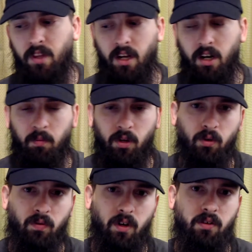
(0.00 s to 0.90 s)
then I'm going to
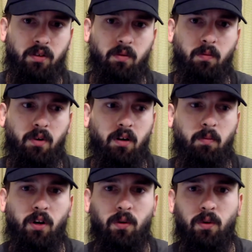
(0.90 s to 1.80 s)
move on to the
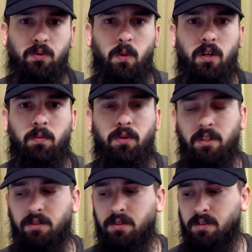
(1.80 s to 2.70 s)
Mark Rosewater
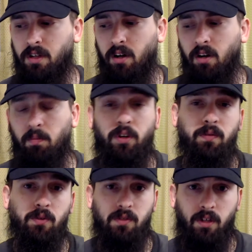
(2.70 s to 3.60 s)
prediction stuff or
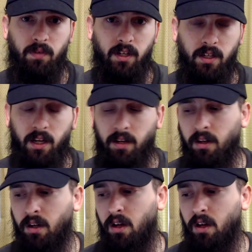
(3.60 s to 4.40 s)
preview stuff that he had.